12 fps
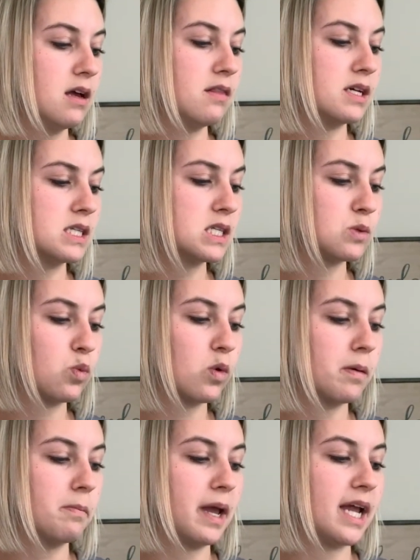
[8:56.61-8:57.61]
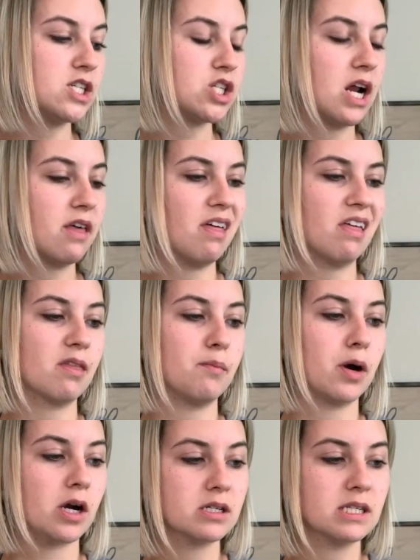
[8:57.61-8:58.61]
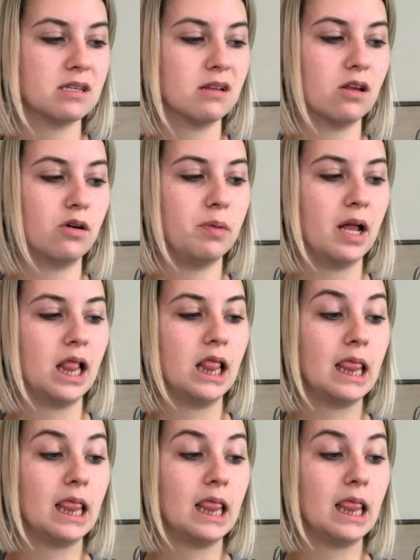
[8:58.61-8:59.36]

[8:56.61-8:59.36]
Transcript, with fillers: this is warm beige and I think the purse is a little bit